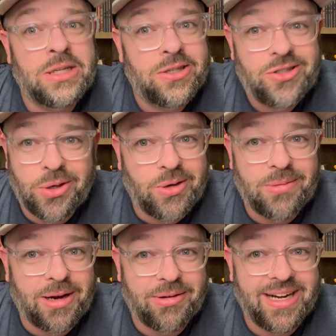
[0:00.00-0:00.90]
don't worry
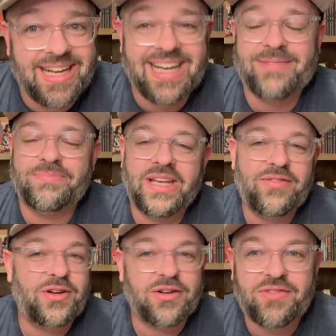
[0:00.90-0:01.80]
about reading it.
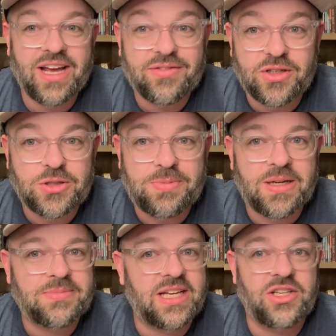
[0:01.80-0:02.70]
If you're a fan of
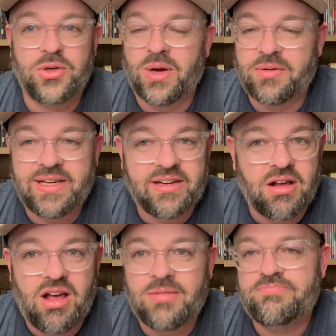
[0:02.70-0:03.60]
Goosebumps and you want to read it
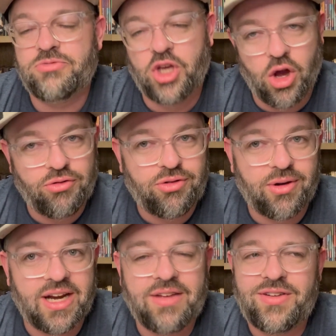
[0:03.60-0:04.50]
all, go
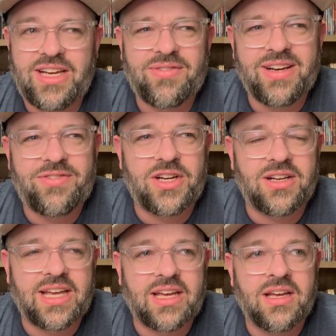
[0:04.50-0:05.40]
for it. Even if you're
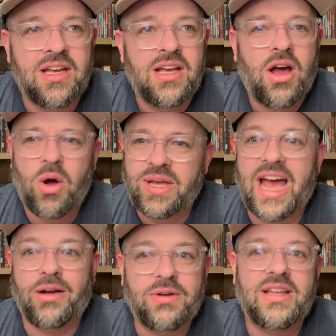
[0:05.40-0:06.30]
like oh
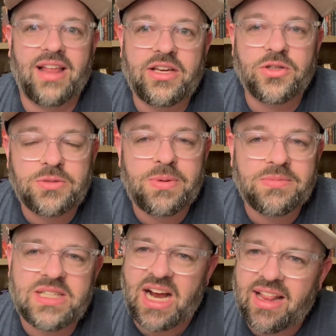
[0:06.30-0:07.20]
yeah, I really like
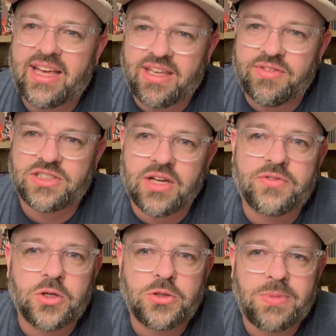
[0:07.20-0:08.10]
Goosebumps and I like Give Yourself
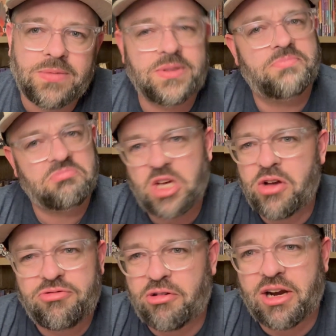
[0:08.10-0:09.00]
Goosebumps,
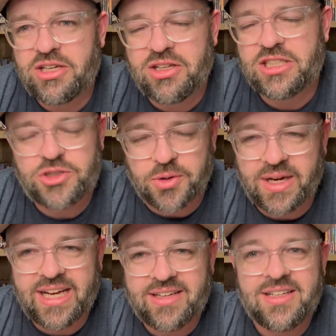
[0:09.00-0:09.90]
go for it. You'll enjoy
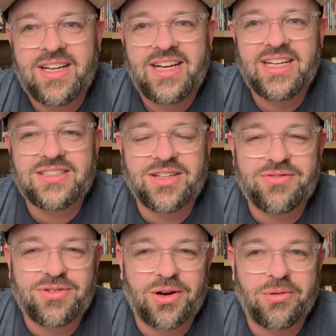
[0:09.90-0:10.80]
it. It's
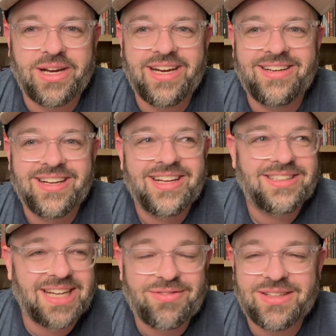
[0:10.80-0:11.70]
good for a read.
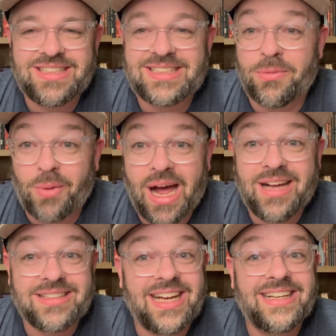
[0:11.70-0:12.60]
Definitely some
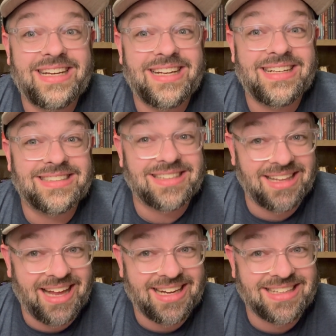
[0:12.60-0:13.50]
wild endings,
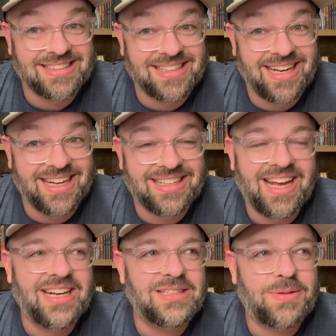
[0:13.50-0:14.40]
like I said.
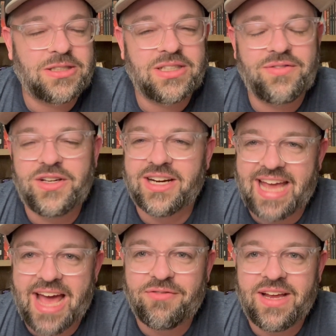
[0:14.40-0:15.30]
And especially if you're a
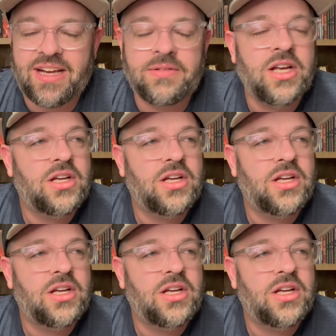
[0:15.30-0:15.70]
cat fan,